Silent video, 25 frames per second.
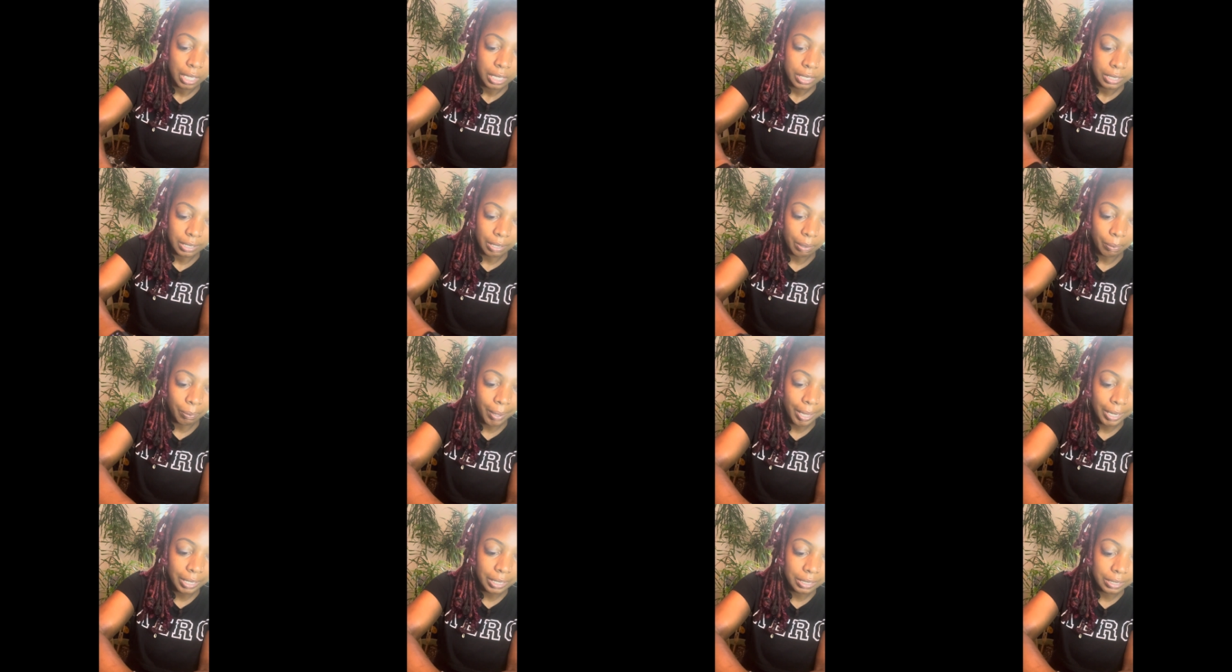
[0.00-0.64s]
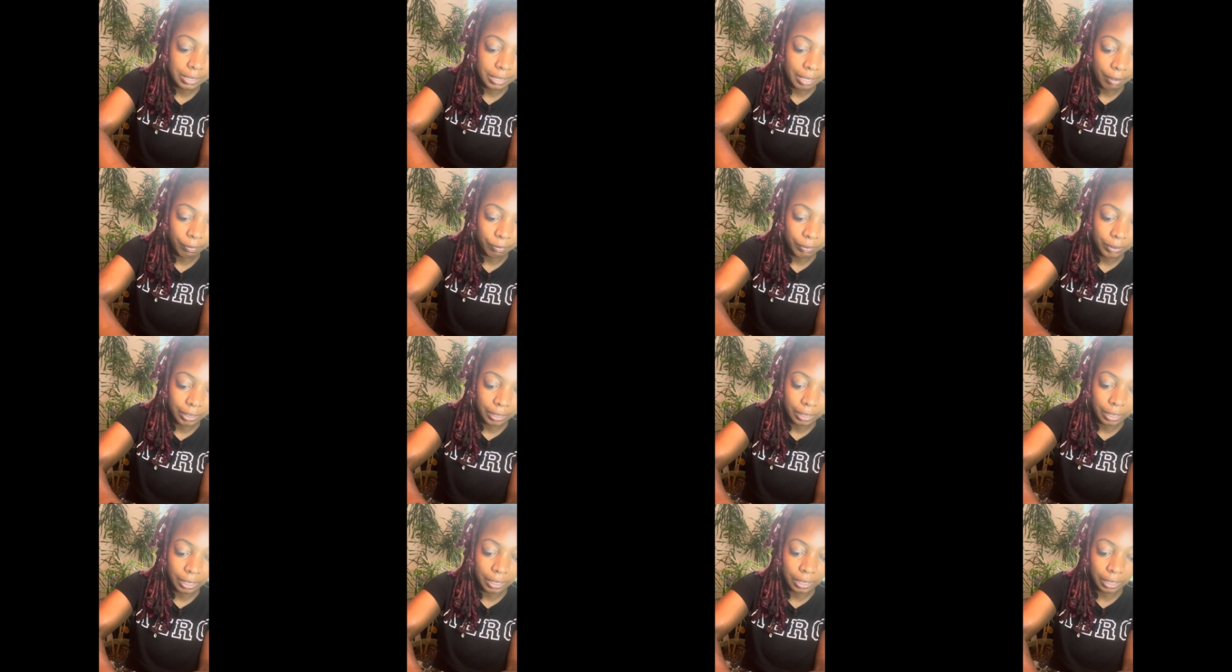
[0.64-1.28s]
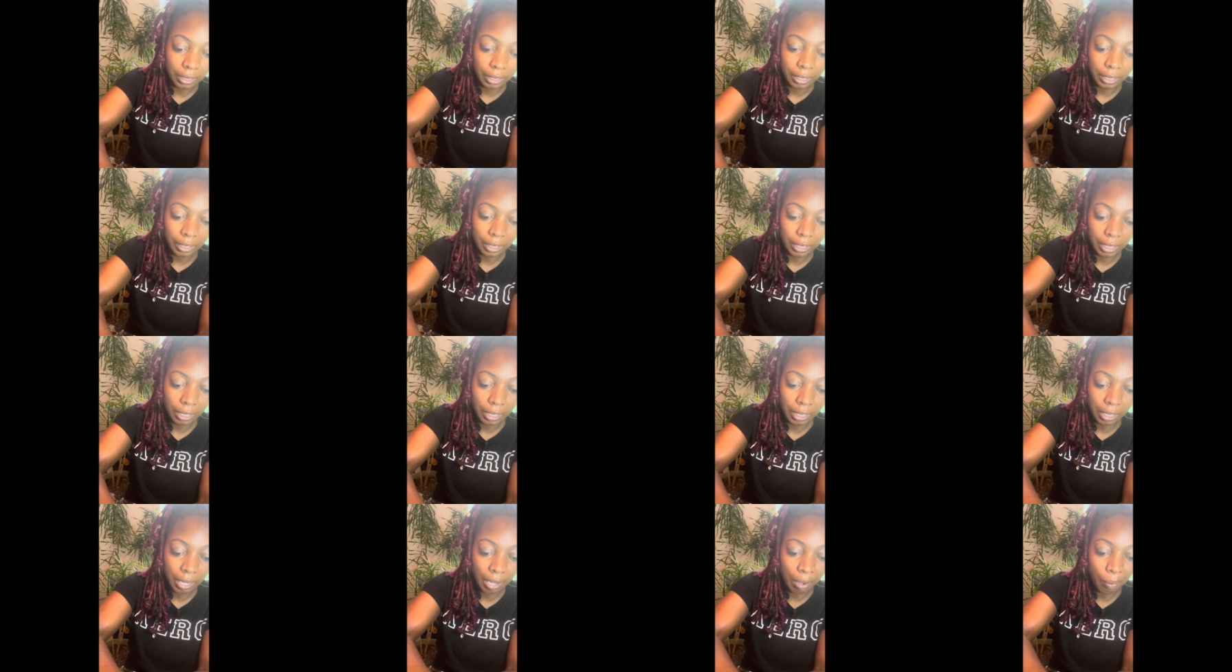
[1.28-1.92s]
Somebody is definitely clear
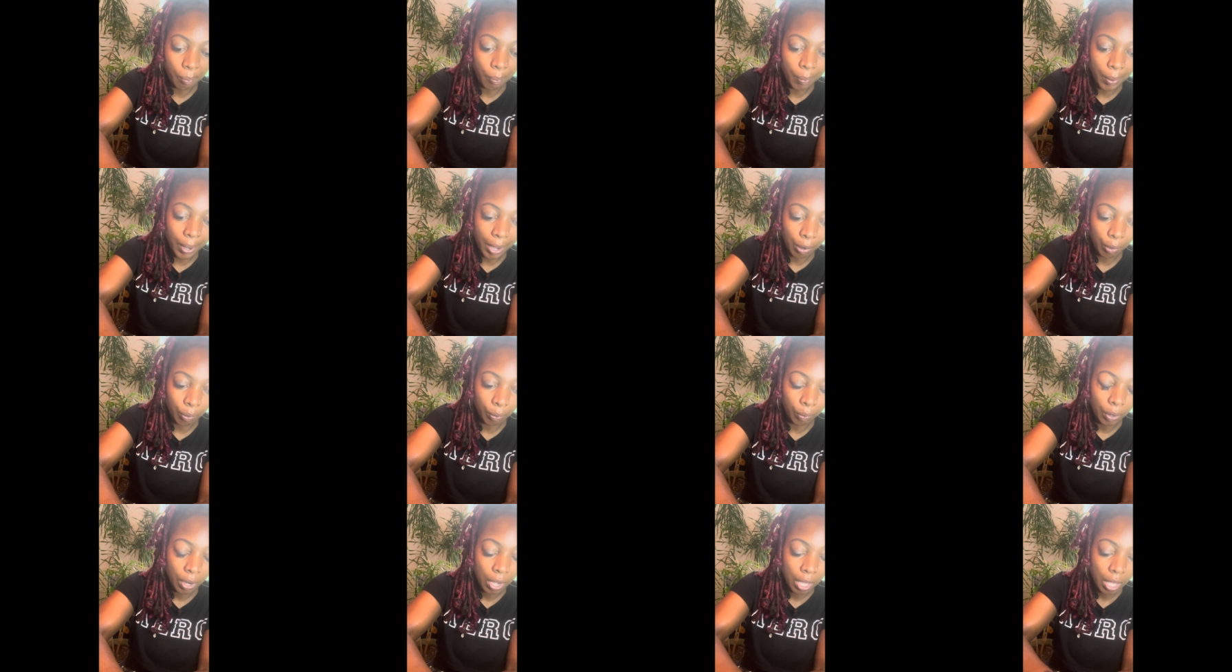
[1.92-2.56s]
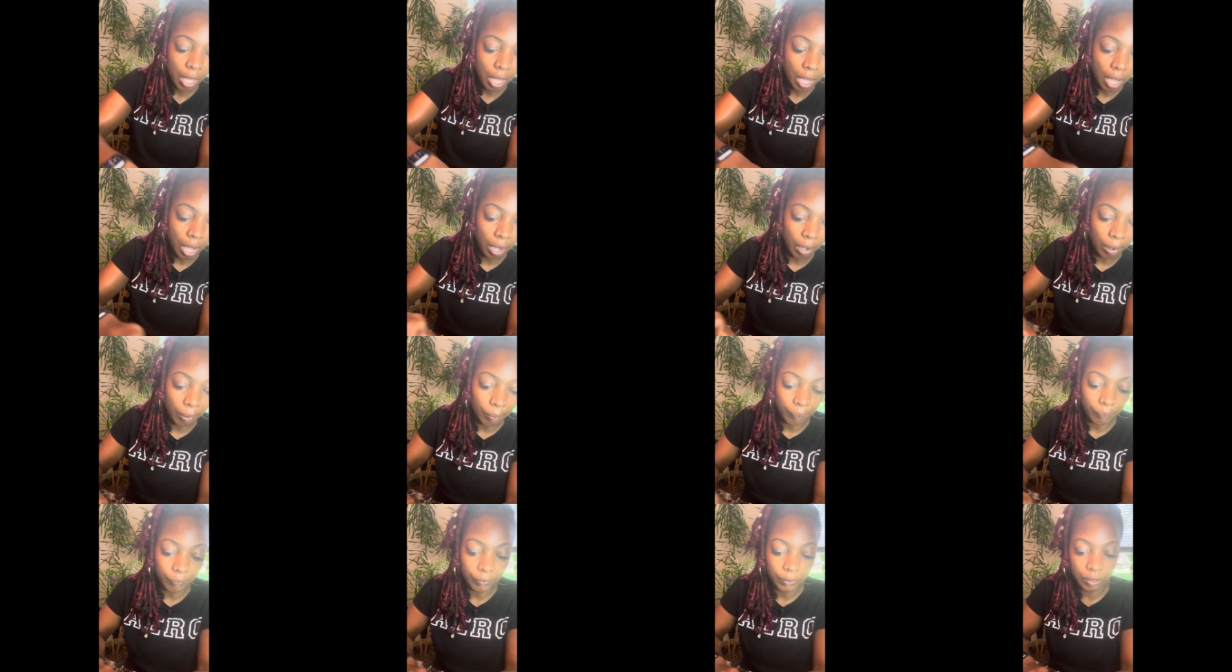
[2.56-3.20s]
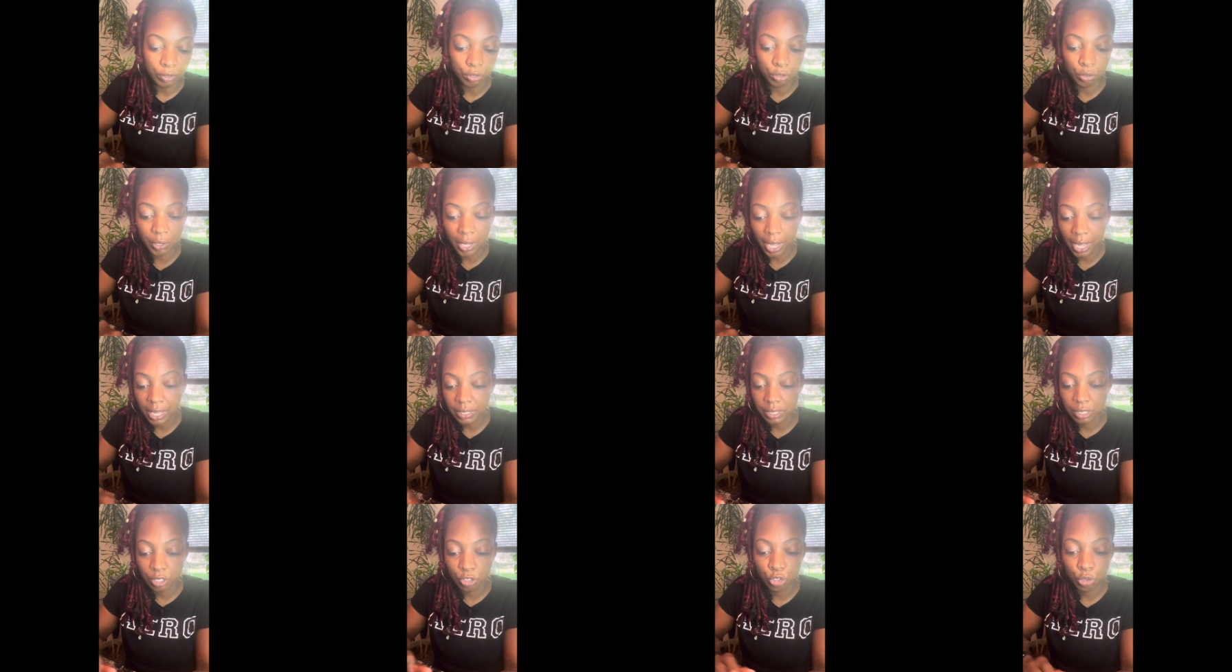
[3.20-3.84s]
here about you
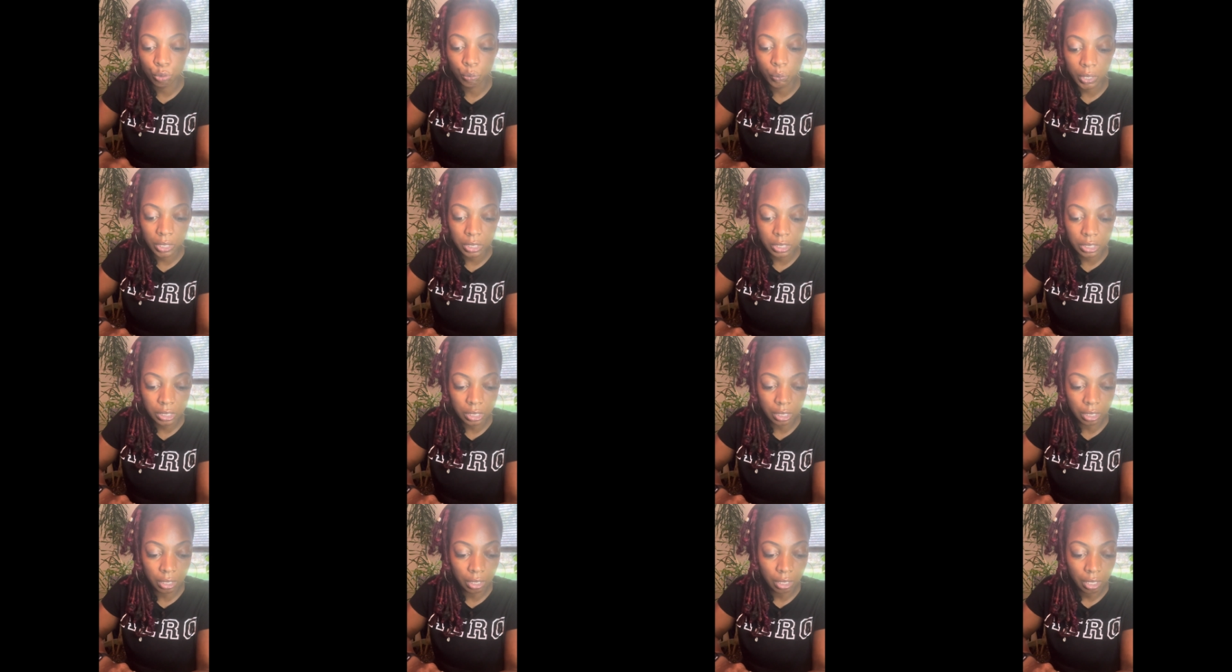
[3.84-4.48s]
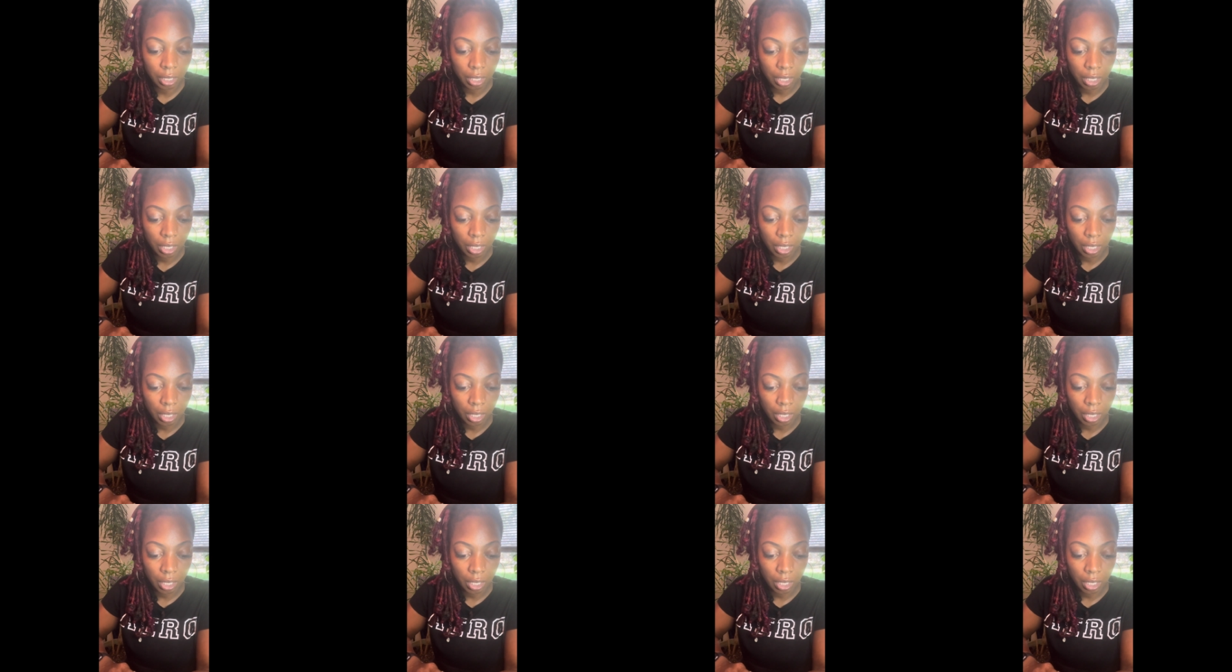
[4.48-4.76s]
guys' situation.